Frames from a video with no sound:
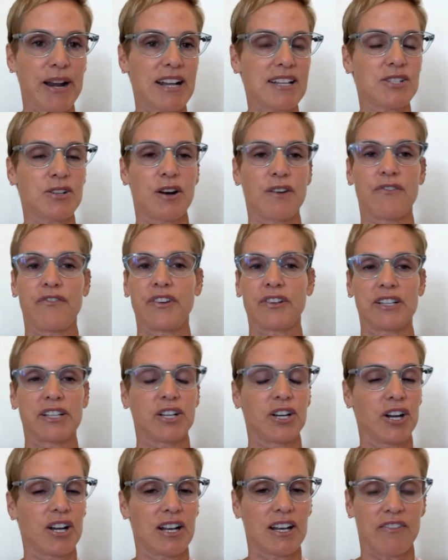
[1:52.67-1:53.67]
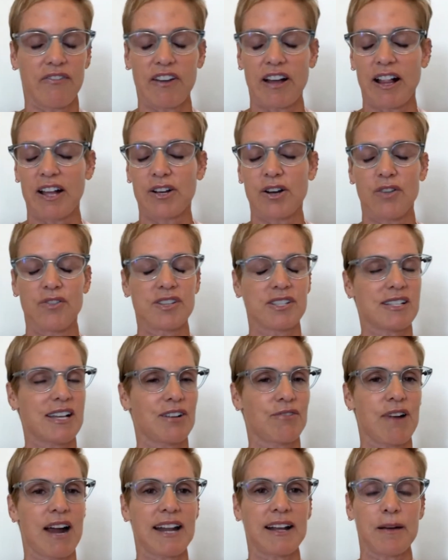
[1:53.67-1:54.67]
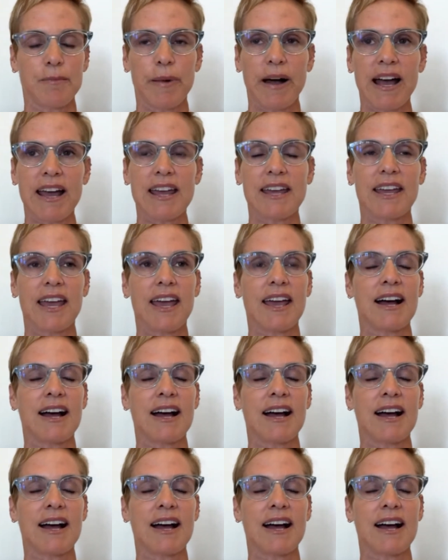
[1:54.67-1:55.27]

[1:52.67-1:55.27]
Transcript: and I started feeling good, and it felt like, oh, this is like riding a bike.